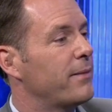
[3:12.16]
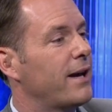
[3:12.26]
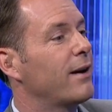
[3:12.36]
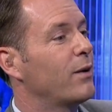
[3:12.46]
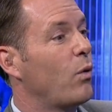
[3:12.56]

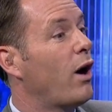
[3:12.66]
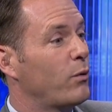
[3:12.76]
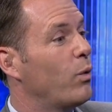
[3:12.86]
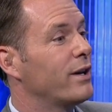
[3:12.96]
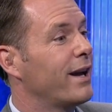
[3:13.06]
that on,
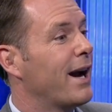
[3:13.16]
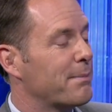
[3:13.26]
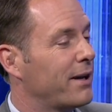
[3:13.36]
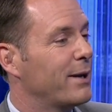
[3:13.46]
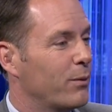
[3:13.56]
on one guy
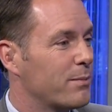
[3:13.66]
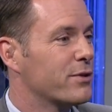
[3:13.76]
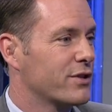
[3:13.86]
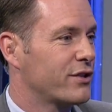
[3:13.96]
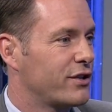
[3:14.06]
playing one
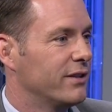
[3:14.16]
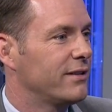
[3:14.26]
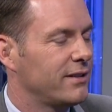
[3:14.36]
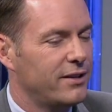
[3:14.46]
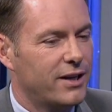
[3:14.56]
position.
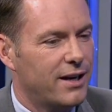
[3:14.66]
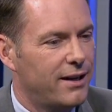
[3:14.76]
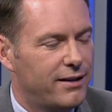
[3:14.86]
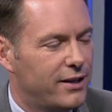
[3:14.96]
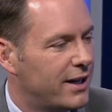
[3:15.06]
You got
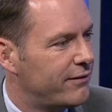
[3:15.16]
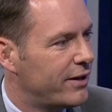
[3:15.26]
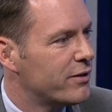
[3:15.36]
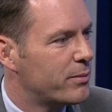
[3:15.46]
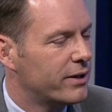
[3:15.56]
to you got to have
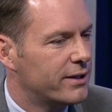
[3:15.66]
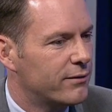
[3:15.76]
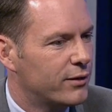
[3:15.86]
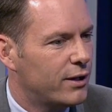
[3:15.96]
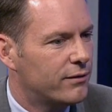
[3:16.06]
everybody
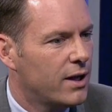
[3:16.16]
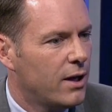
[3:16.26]
involved.